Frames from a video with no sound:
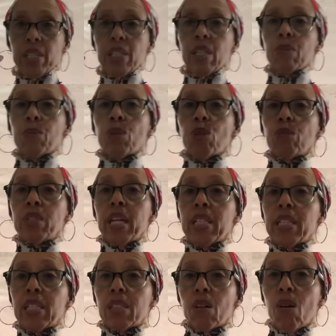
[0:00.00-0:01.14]
Tell them, don't take
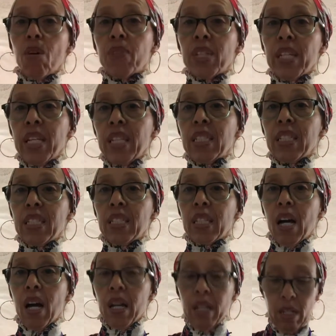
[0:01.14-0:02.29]
this off. The key is
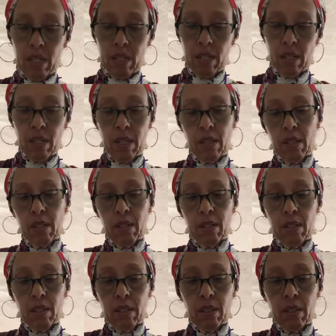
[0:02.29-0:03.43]
inside.
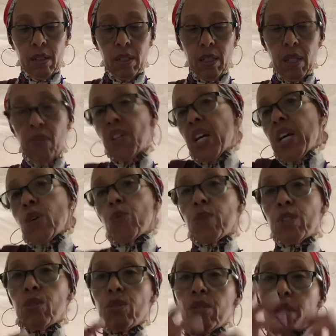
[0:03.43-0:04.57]
If you kind of want
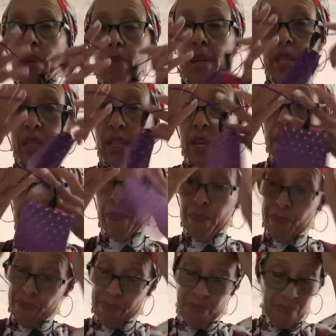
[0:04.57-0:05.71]
to do something like that.
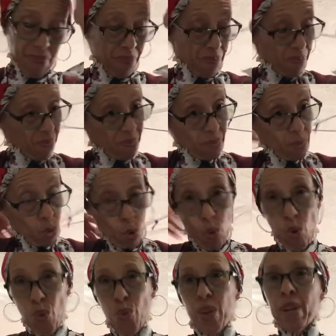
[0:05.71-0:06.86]

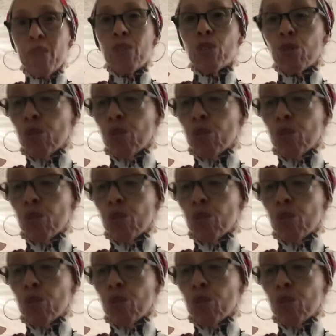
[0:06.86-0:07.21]
Or whatever little